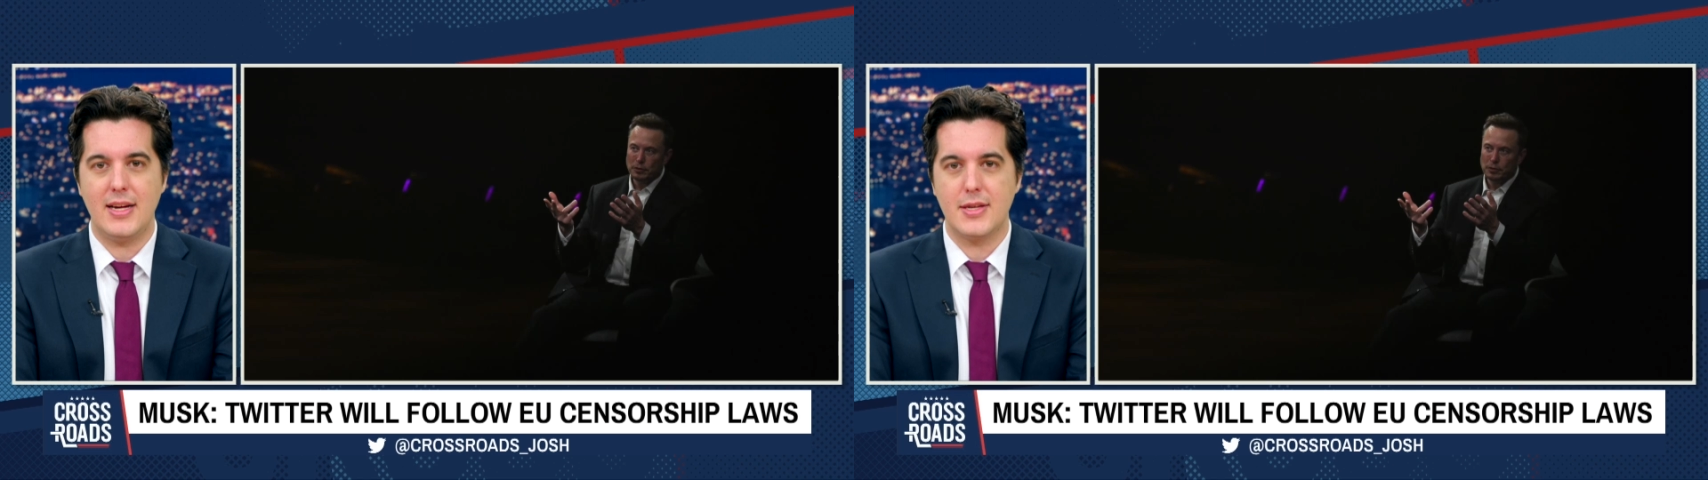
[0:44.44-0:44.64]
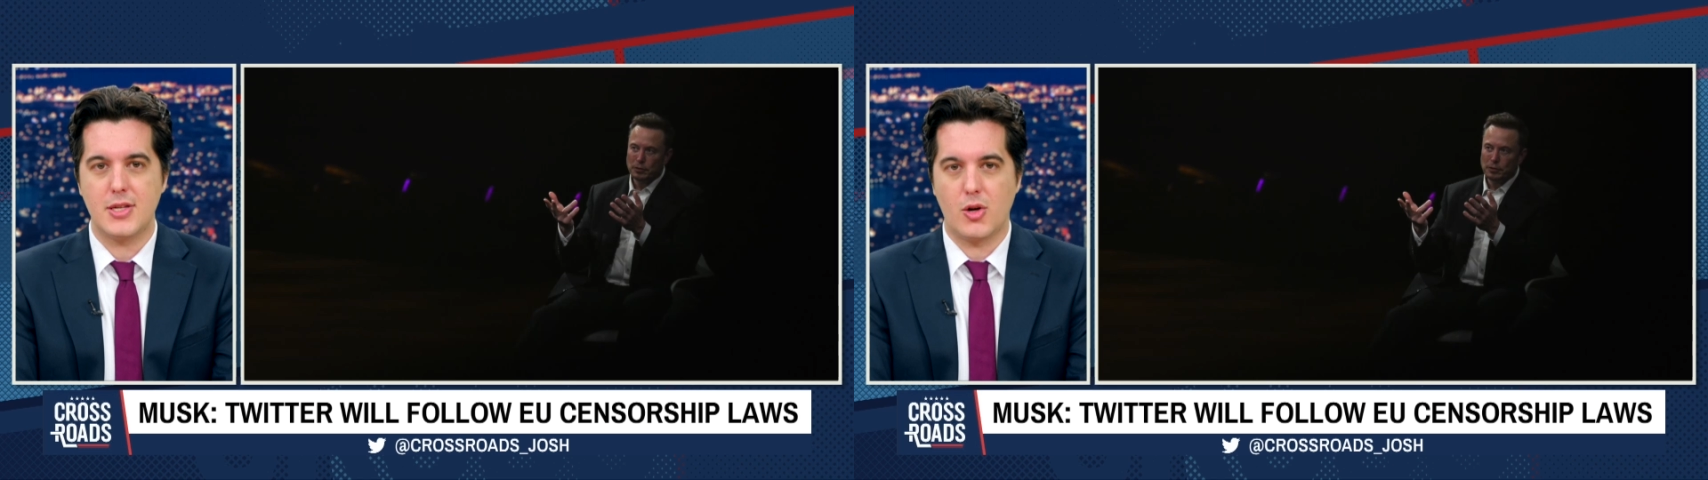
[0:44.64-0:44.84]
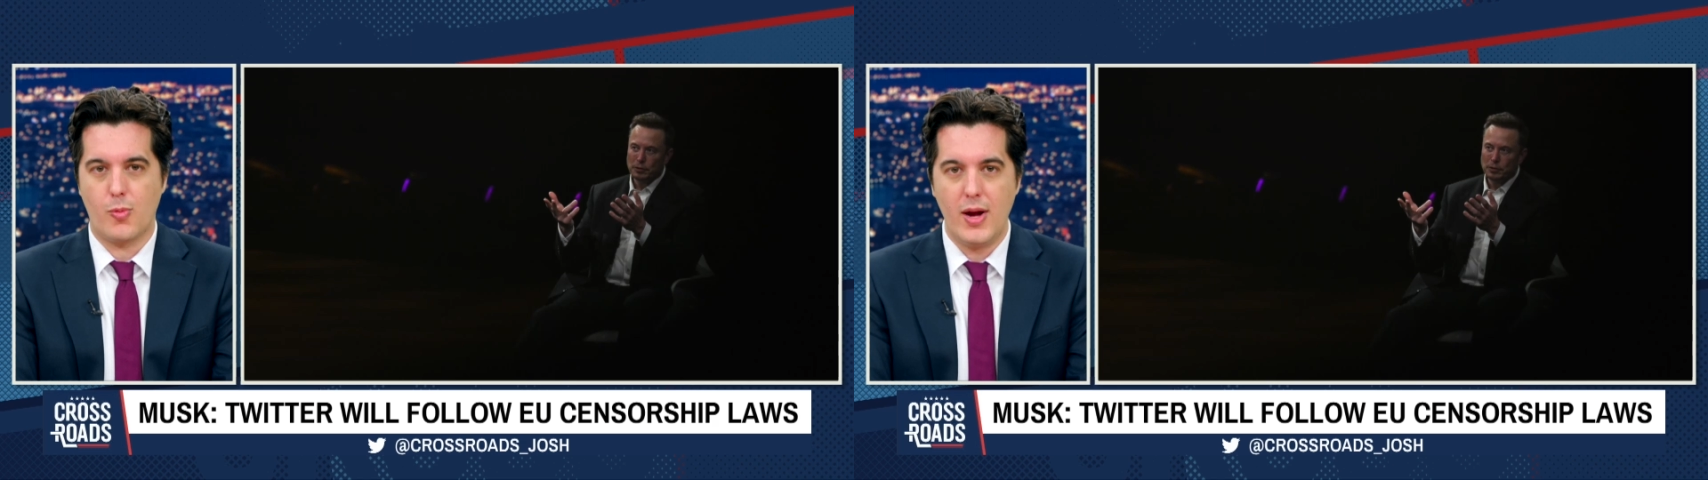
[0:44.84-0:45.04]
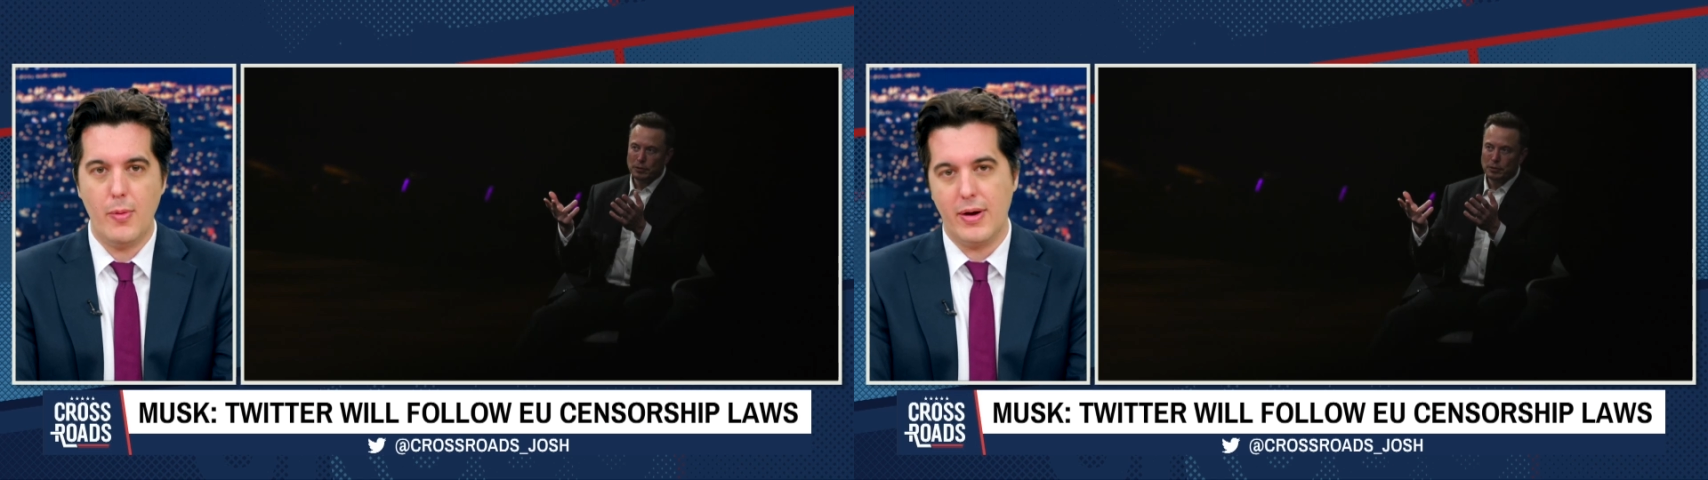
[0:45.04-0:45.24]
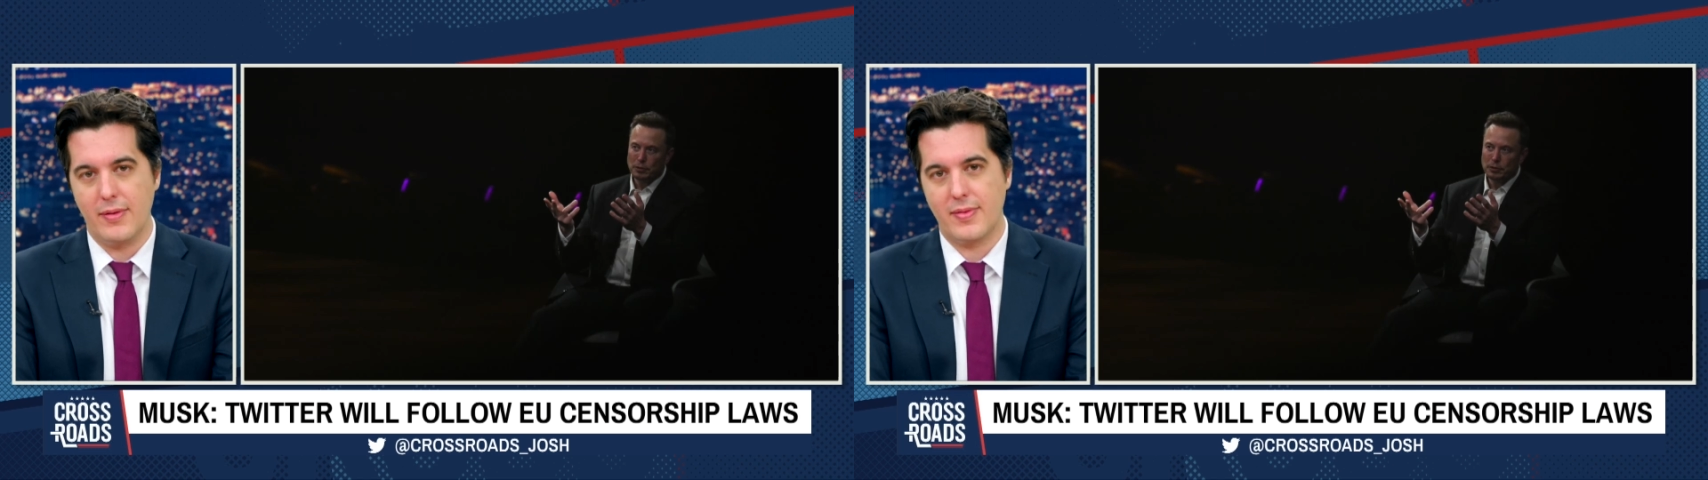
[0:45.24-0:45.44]
disagree
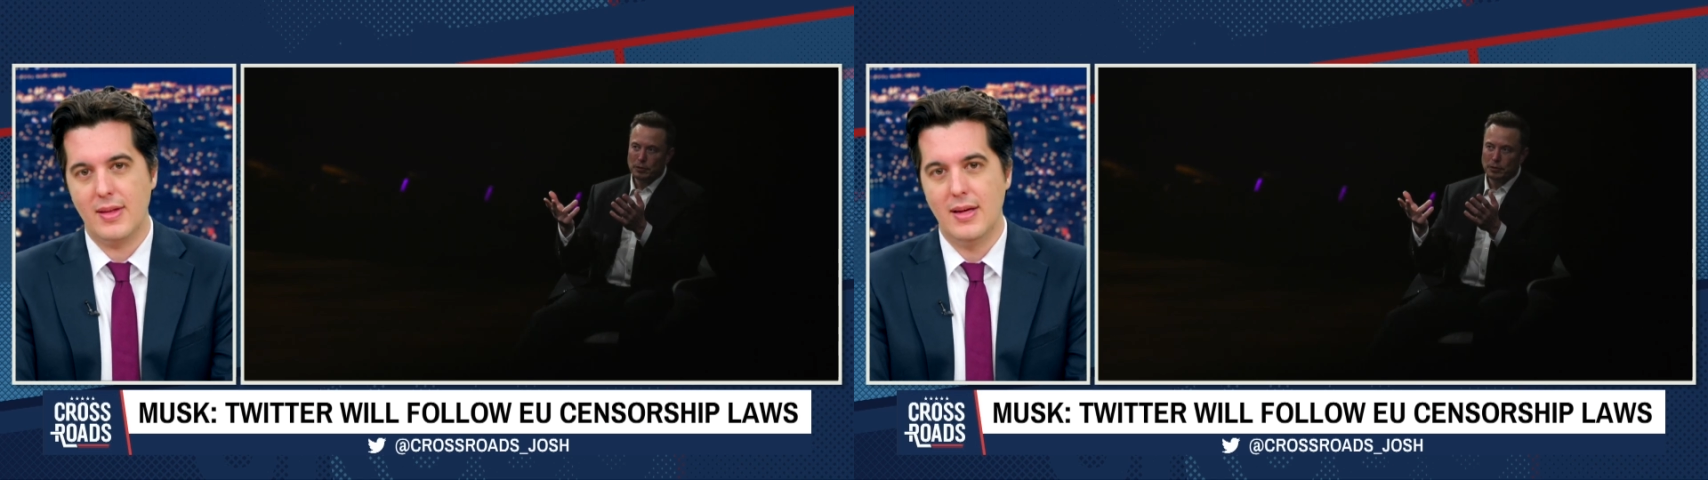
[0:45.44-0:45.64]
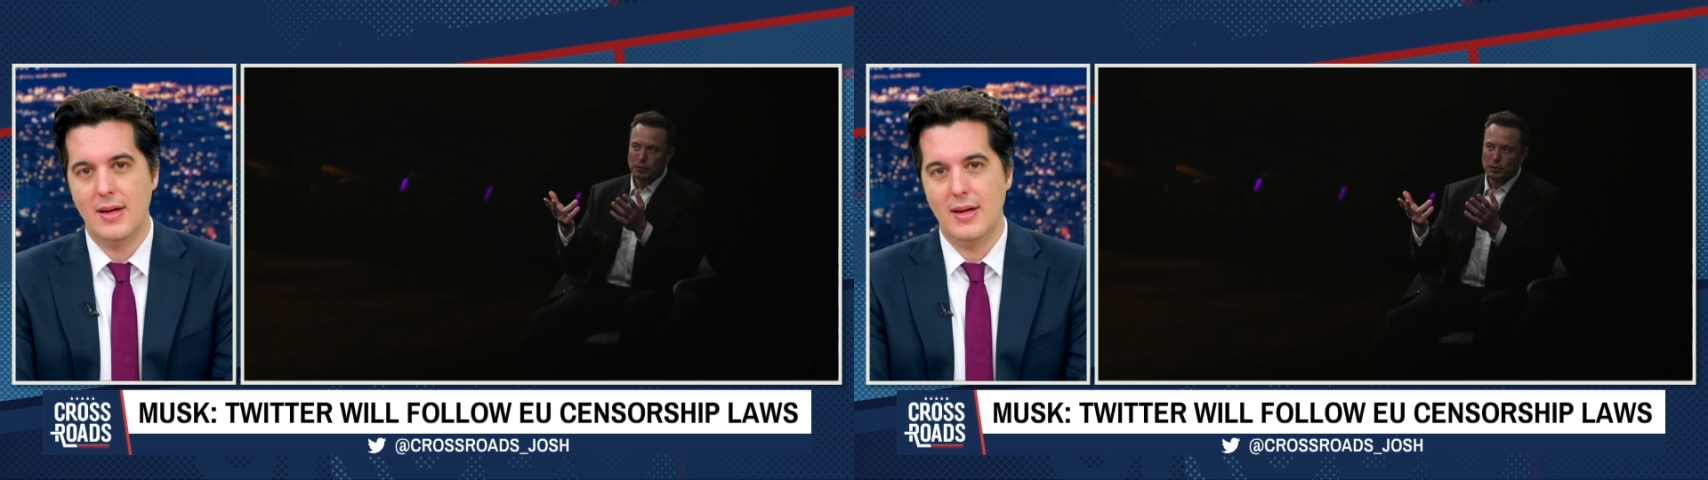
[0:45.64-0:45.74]
with,